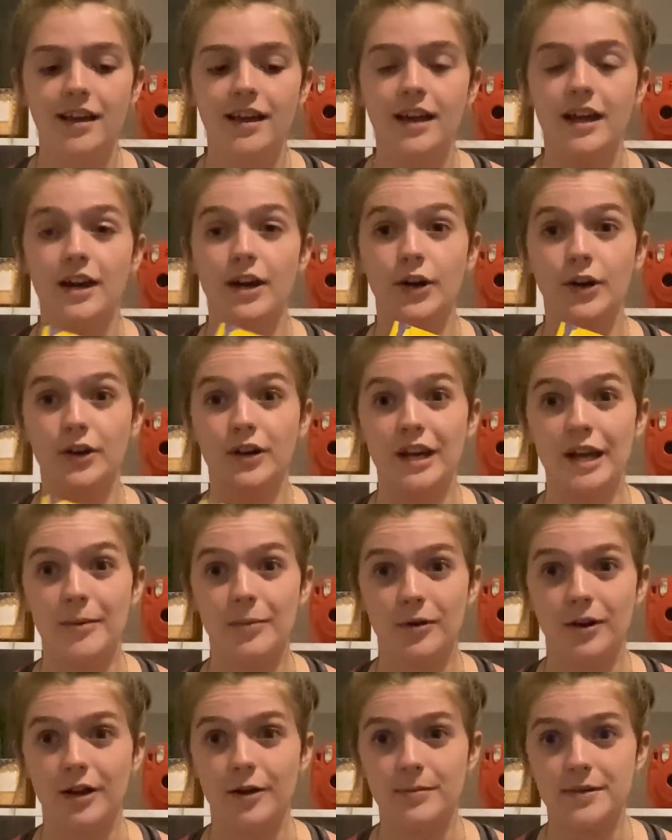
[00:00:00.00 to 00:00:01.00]
And her neighbor
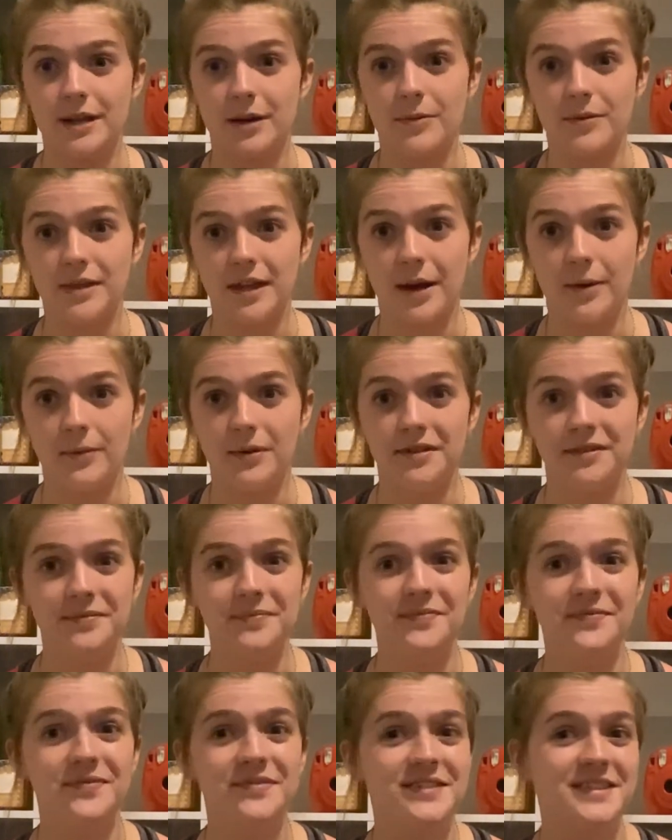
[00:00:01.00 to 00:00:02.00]
helps out with that one.
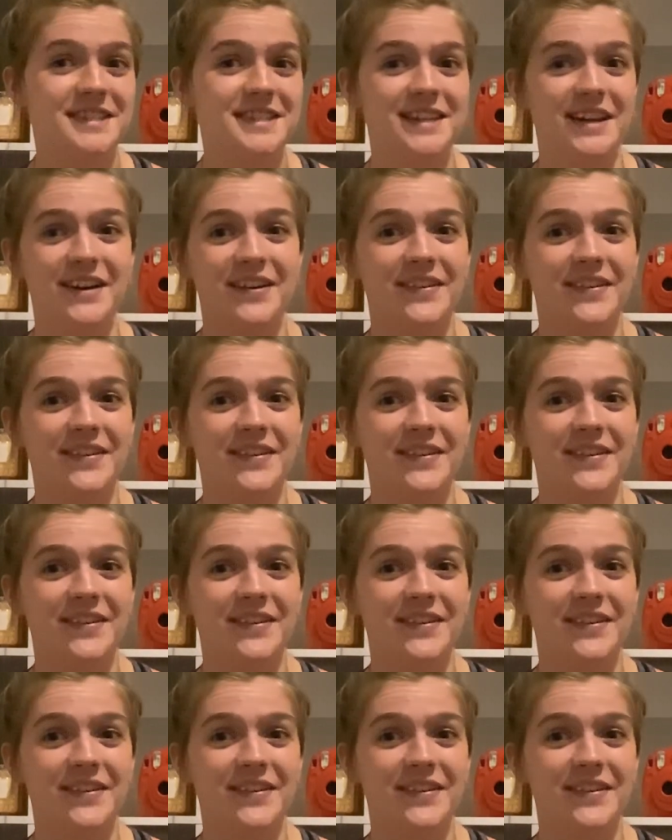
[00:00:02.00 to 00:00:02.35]
So